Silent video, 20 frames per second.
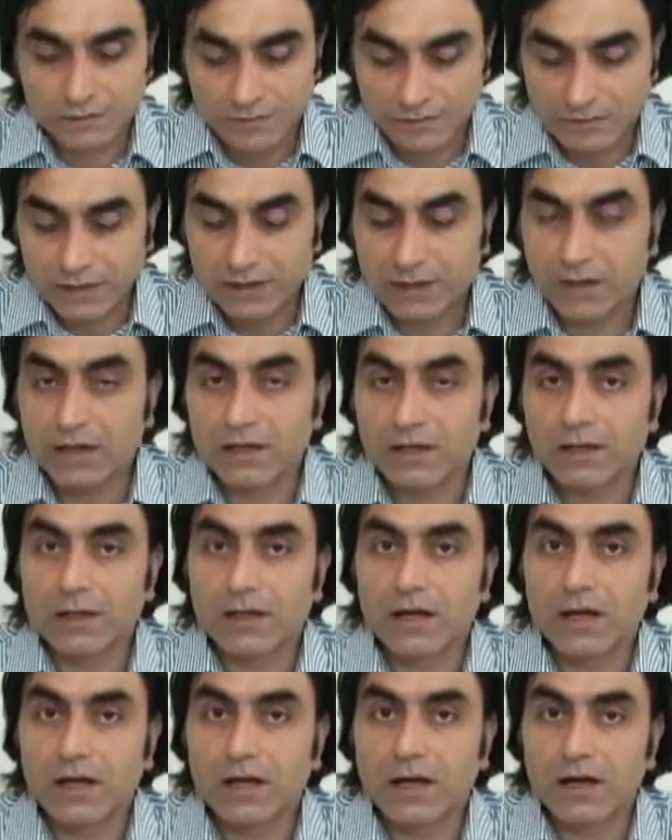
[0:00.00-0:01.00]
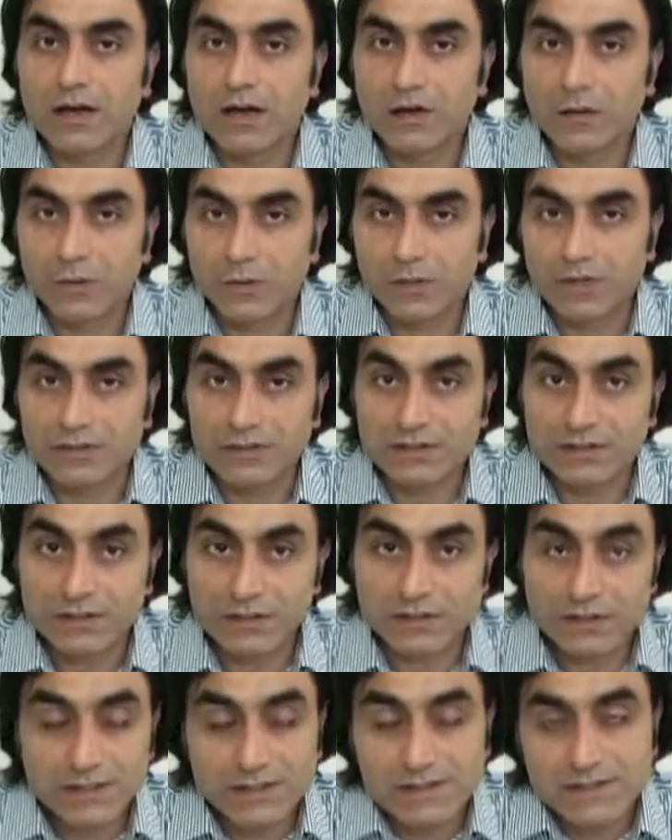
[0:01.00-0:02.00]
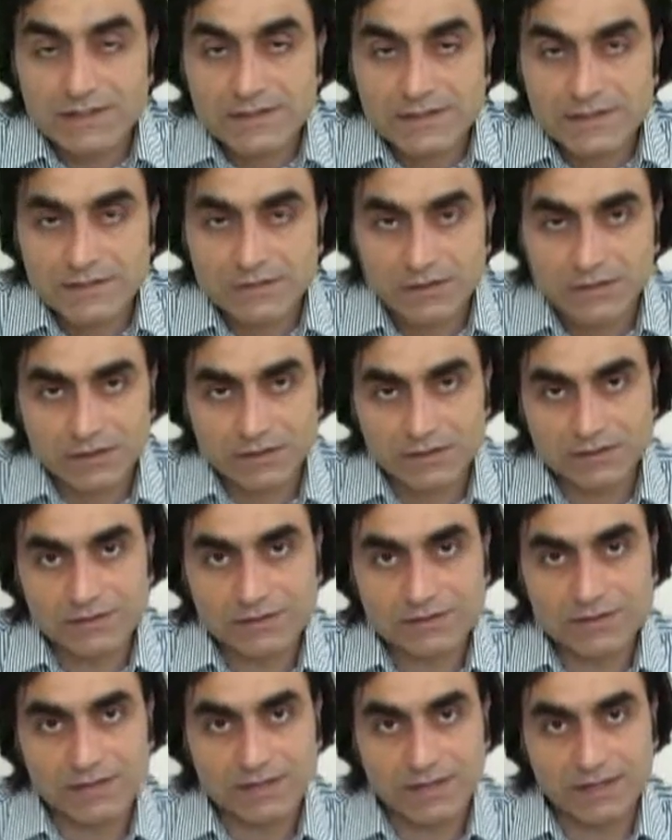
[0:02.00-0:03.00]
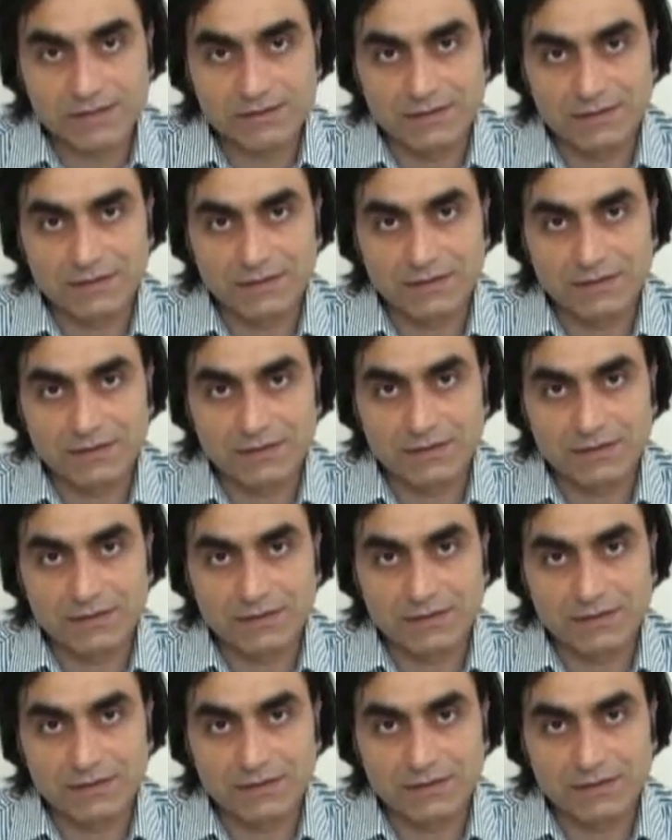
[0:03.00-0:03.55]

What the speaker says: then Allah will increase your understanding.